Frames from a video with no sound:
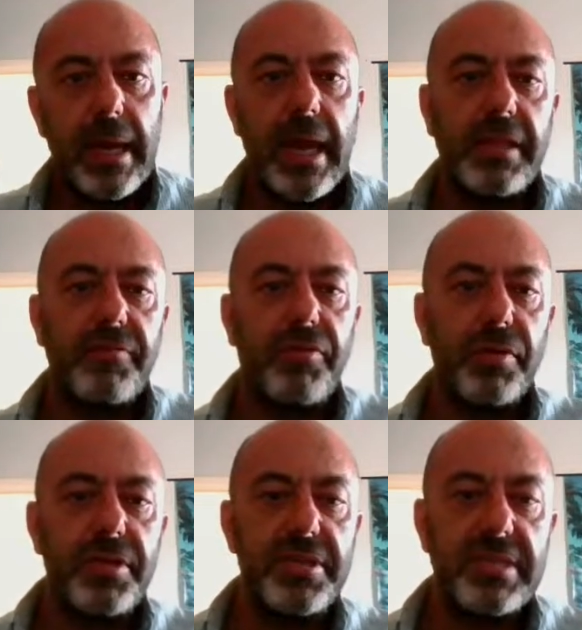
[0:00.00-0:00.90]
And
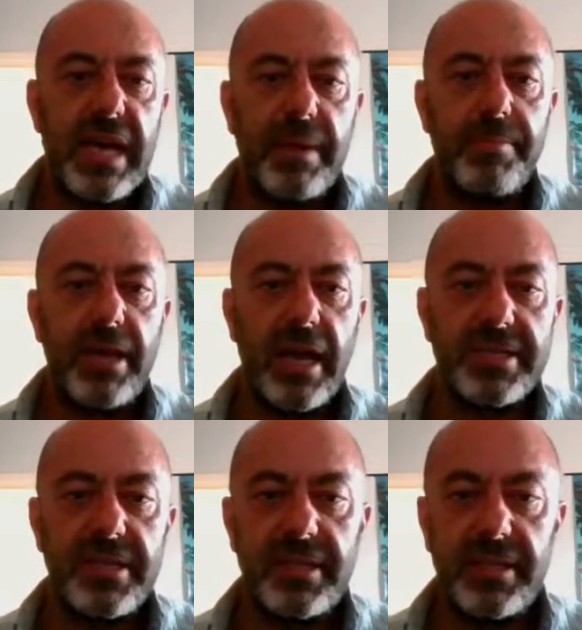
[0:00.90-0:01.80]
for this timer,
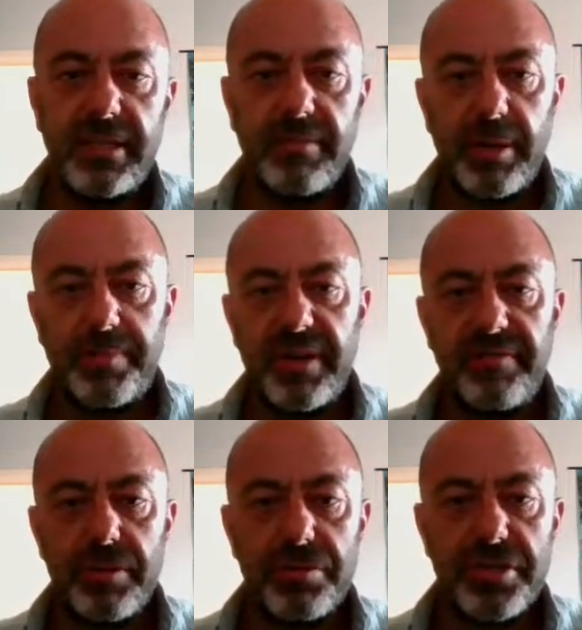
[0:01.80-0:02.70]
as I did in my
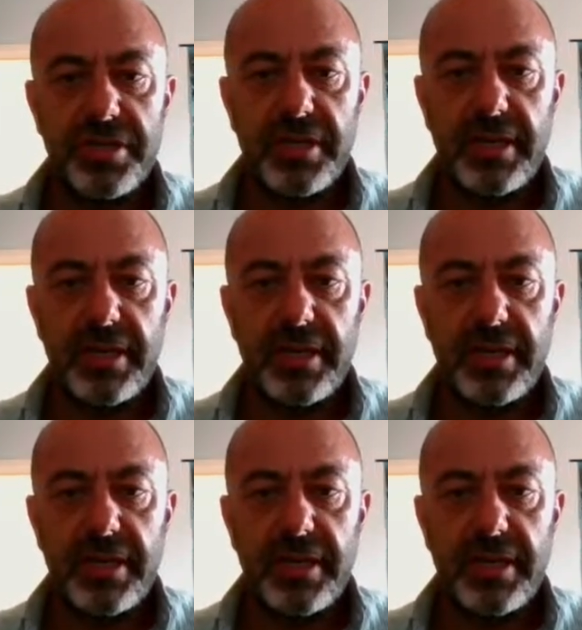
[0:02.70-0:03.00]
previous